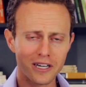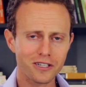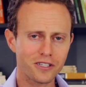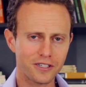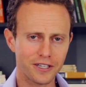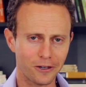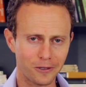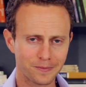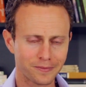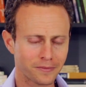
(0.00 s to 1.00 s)
here's the
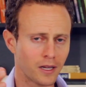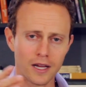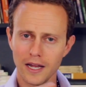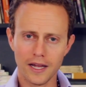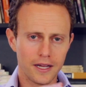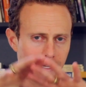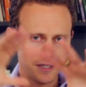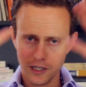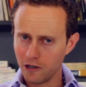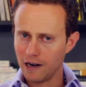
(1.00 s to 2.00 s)
deal.
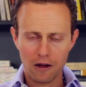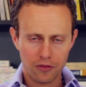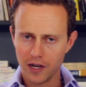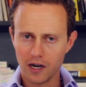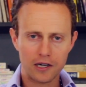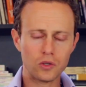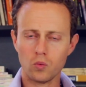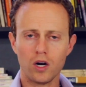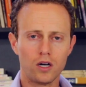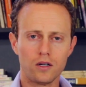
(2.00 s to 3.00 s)
You're out there in the
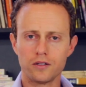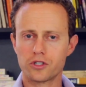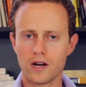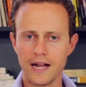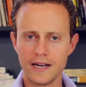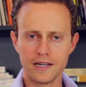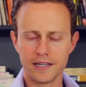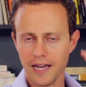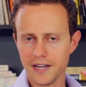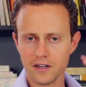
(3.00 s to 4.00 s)
world trying
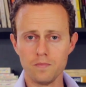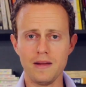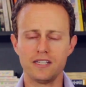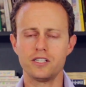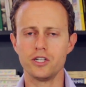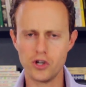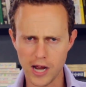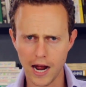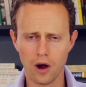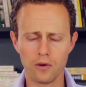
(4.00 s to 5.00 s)
to get your message
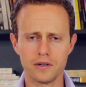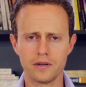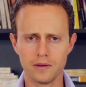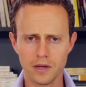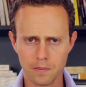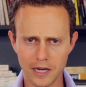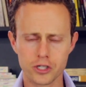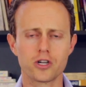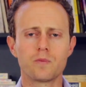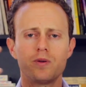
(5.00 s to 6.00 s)
out and
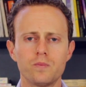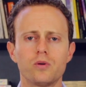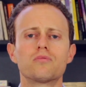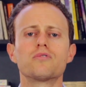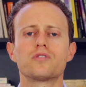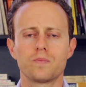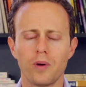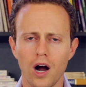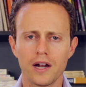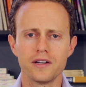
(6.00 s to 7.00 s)
make sure people
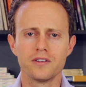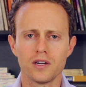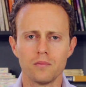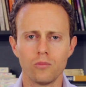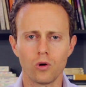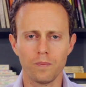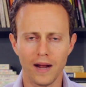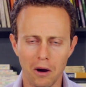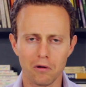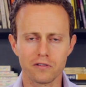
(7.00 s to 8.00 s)
respond more
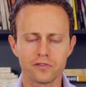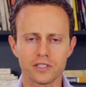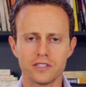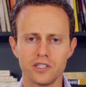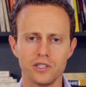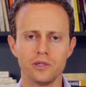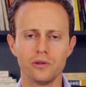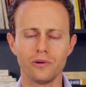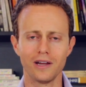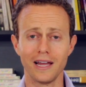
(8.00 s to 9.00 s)
powerfully to
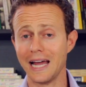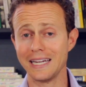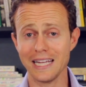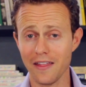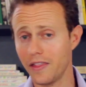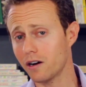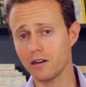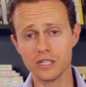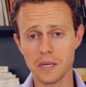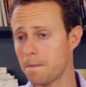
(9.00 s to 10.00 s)
you, and yet
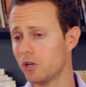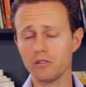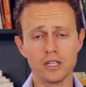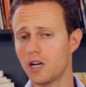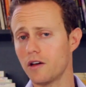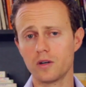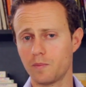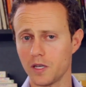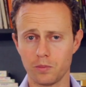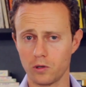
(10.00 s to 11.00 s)
there is a million other
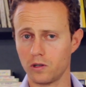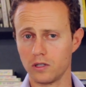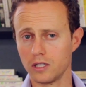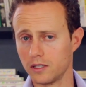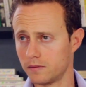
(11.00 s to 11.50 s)
people